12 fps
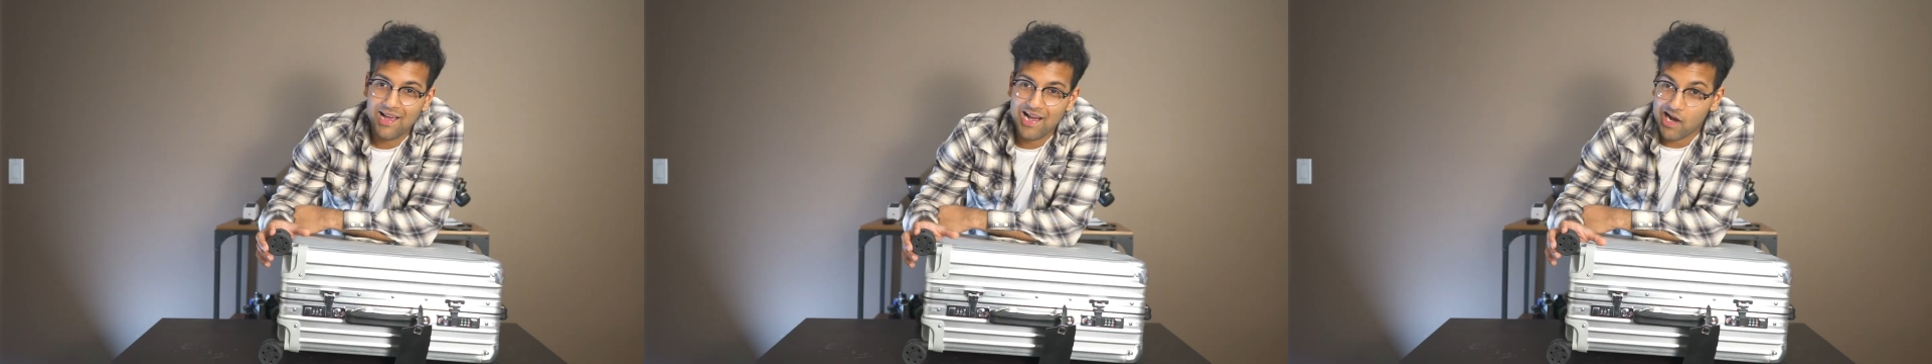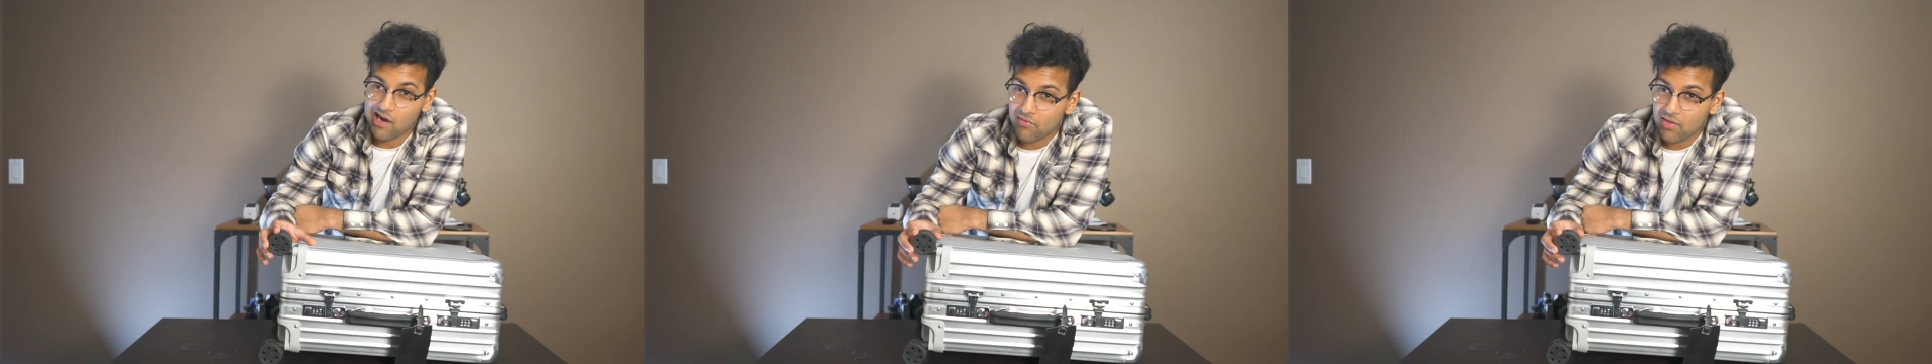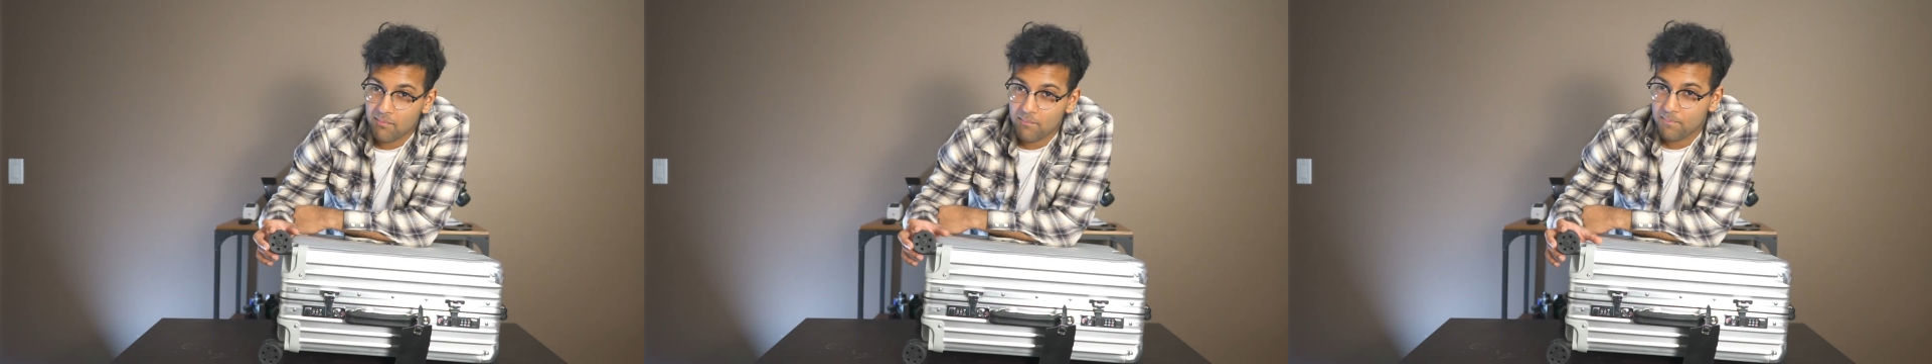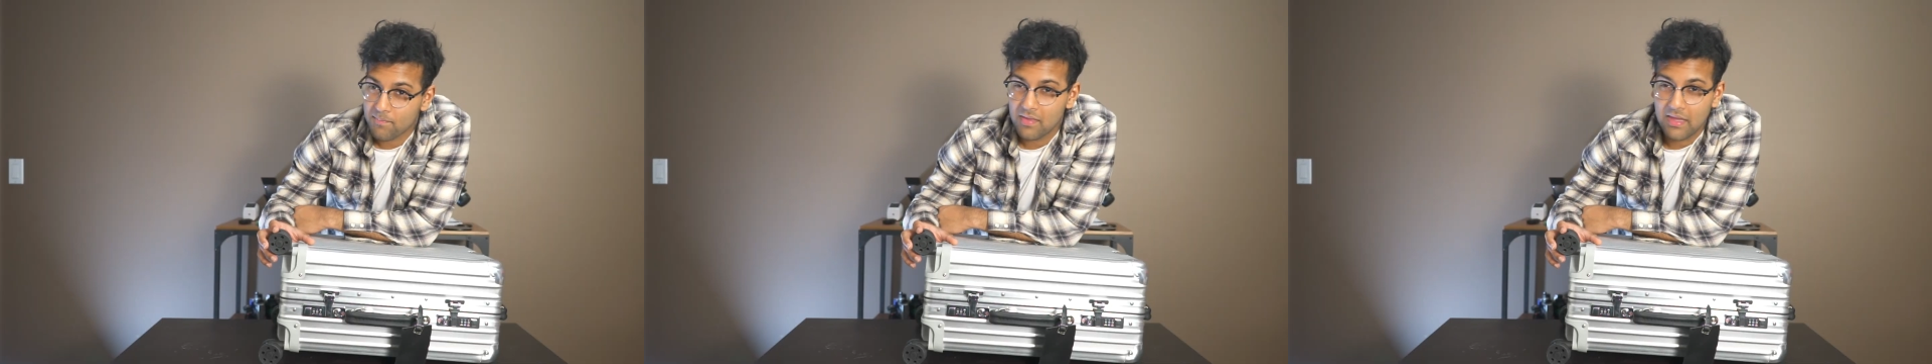of
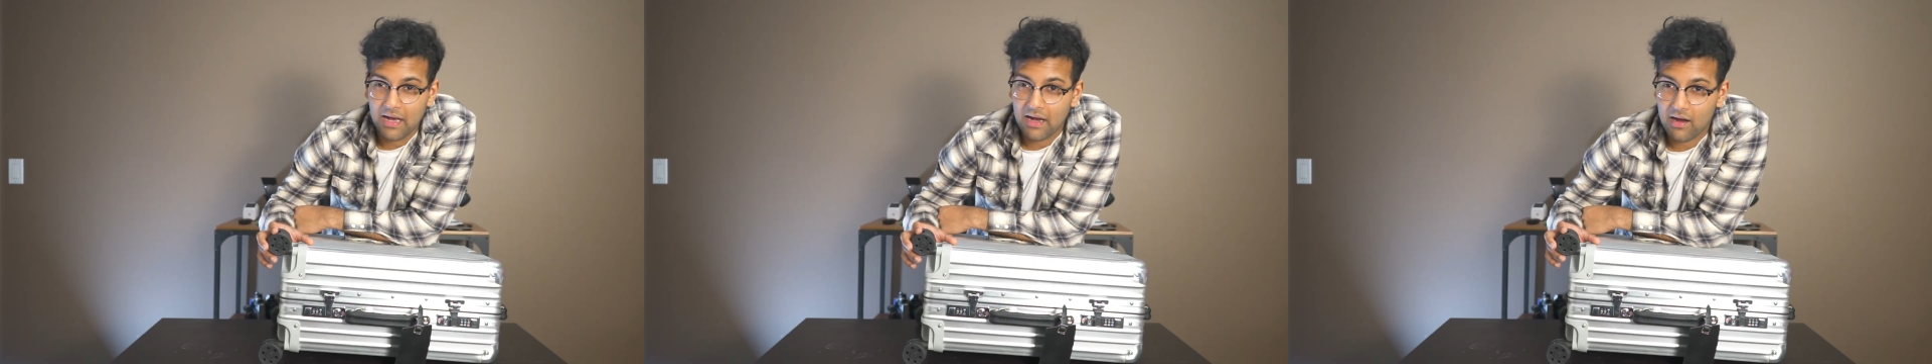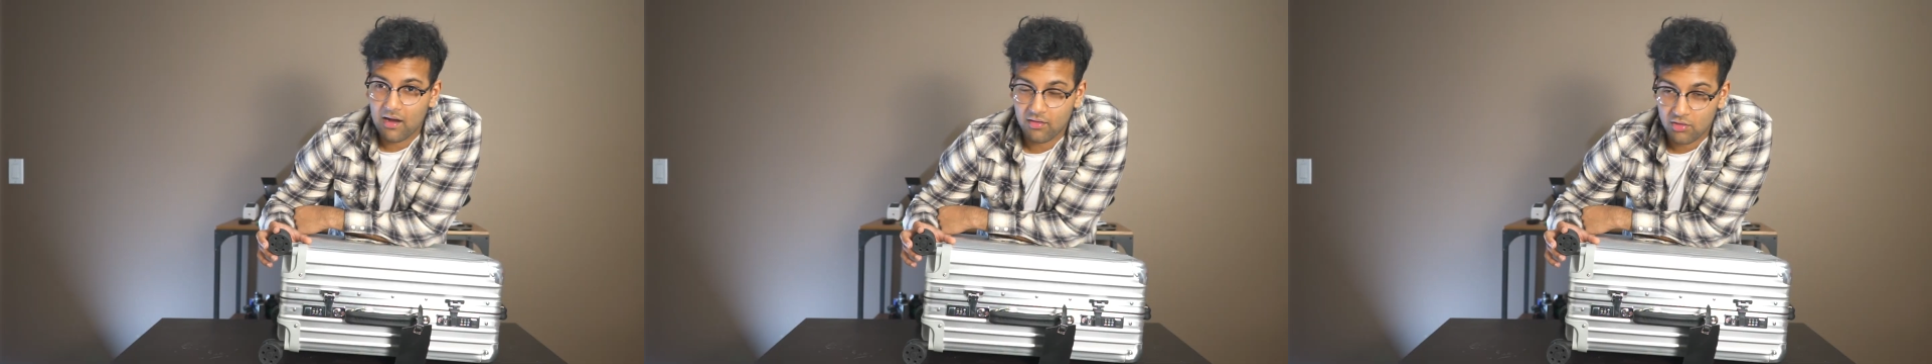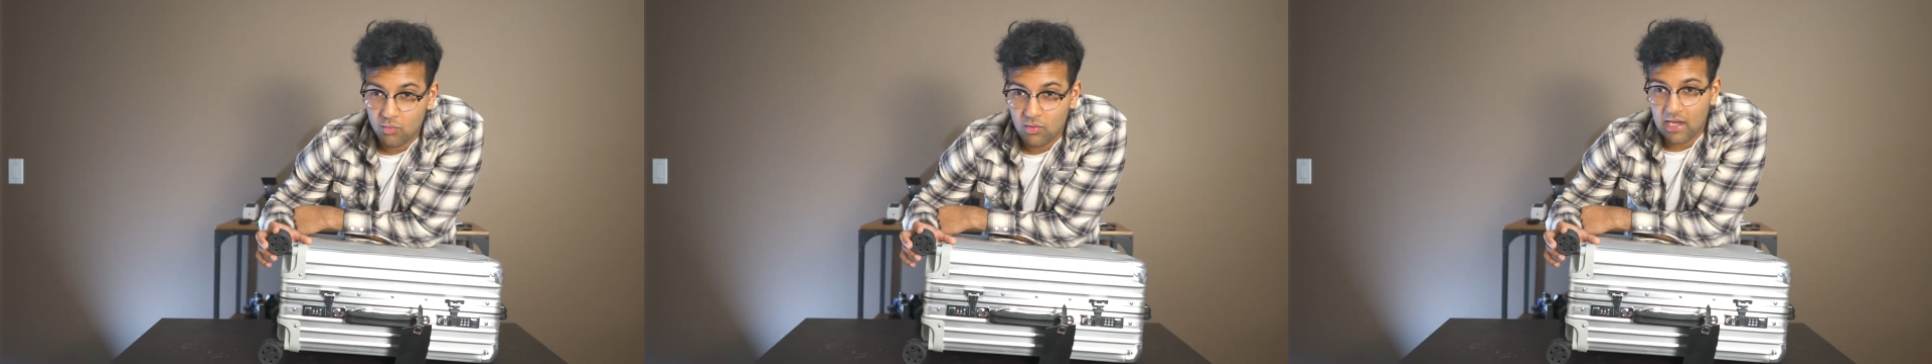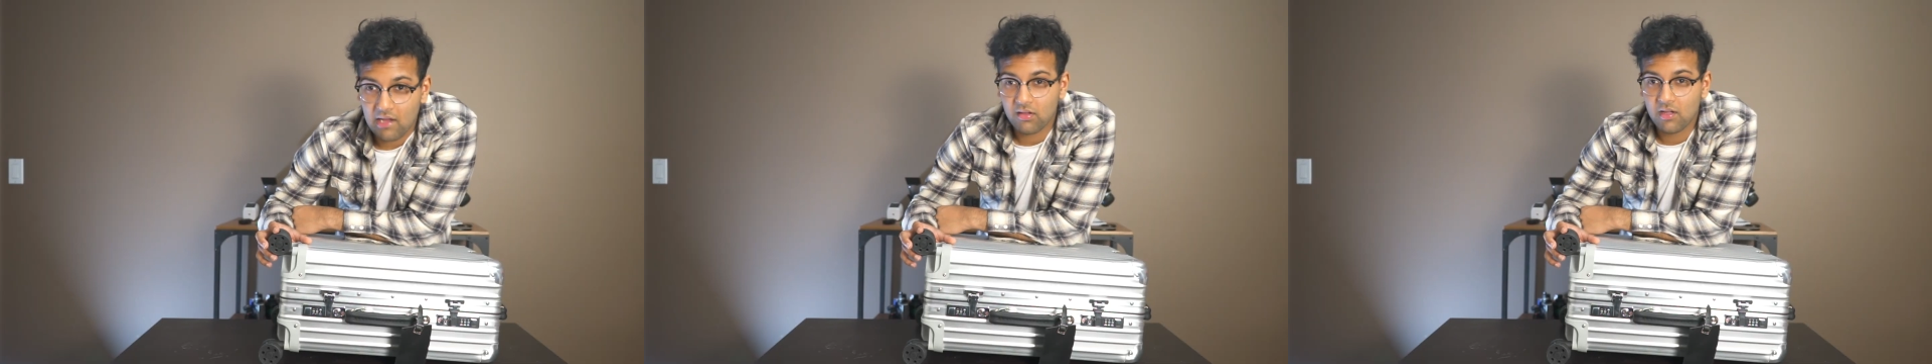the
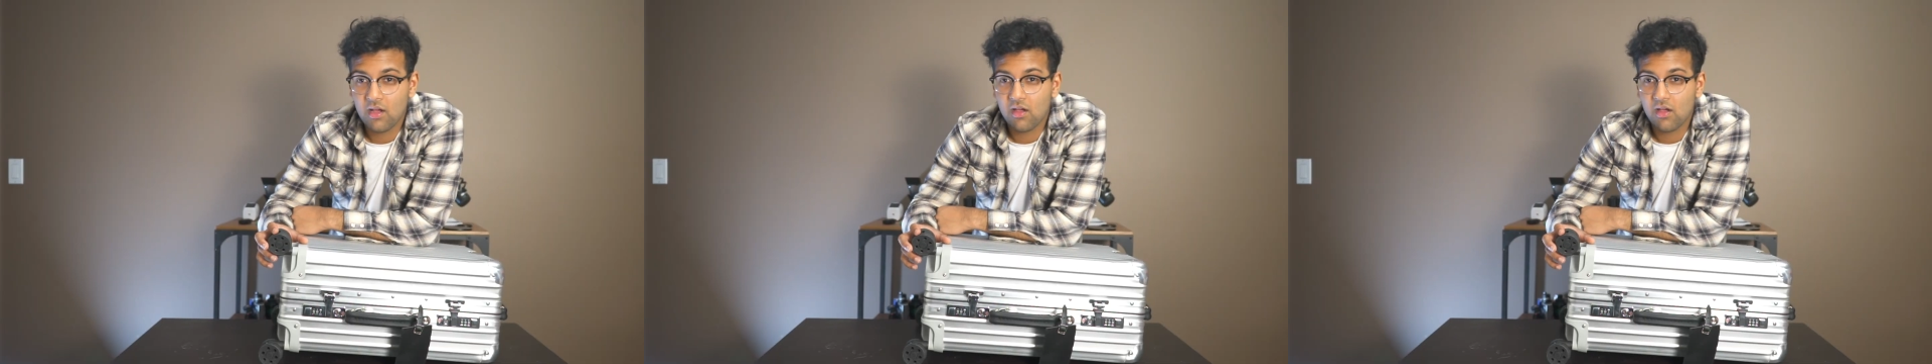suitcase,